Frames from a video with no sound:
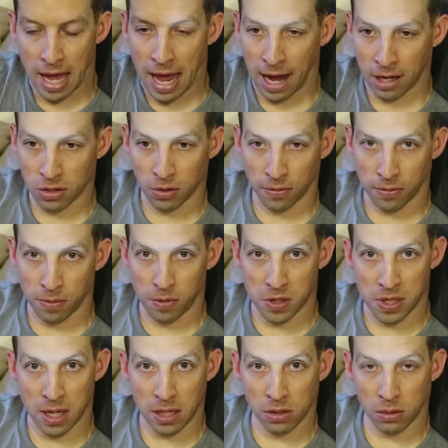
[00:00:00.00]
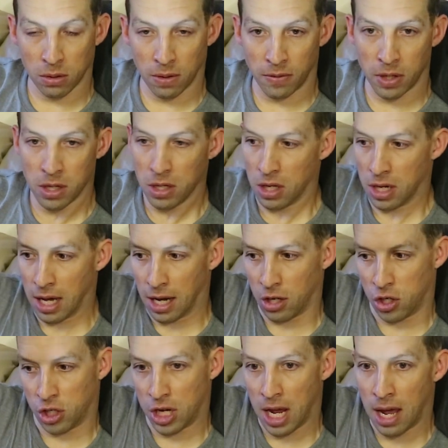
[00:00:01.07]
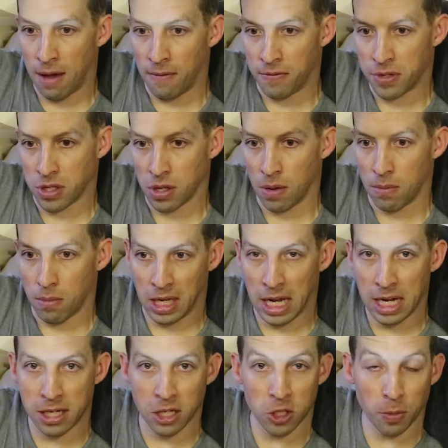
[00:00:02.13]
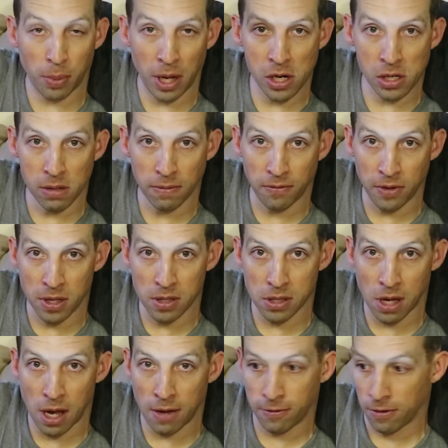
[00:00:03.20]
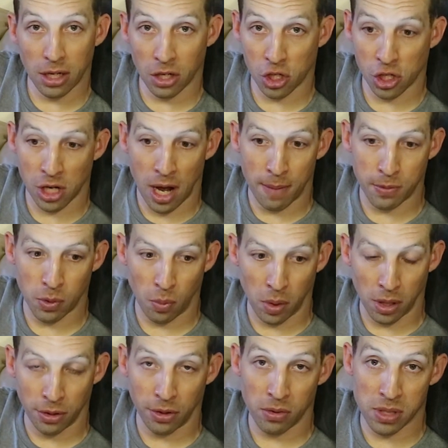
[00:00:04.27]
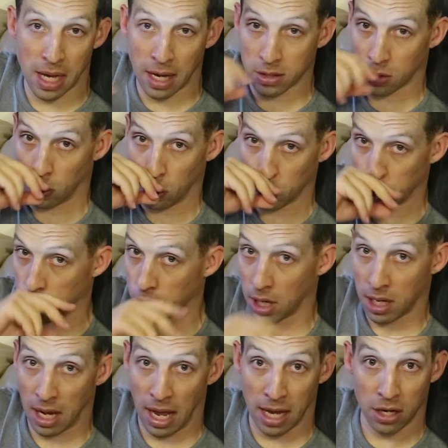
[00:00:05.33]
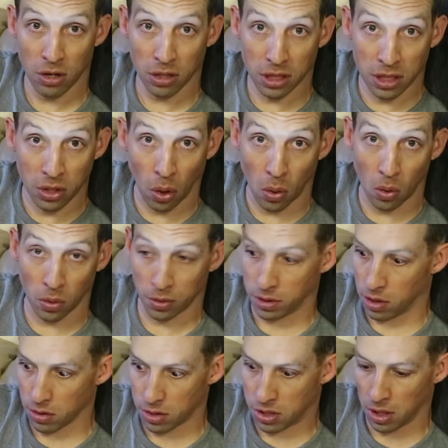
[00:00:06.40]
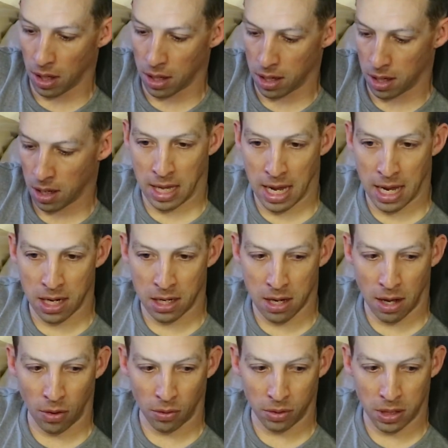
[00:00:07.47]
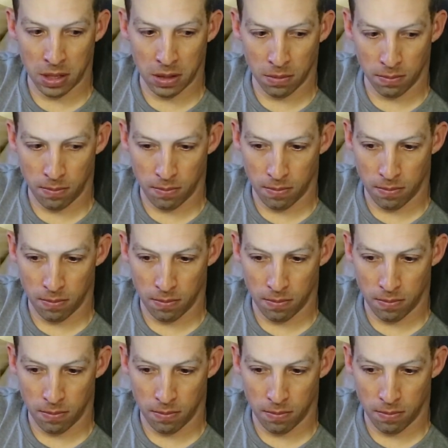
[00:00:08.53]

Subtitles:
the axle from the center of it. You got to shave some heat dissipation fins off. Get a shop to weld those axle holes shut, and you're gold. You're done. They not only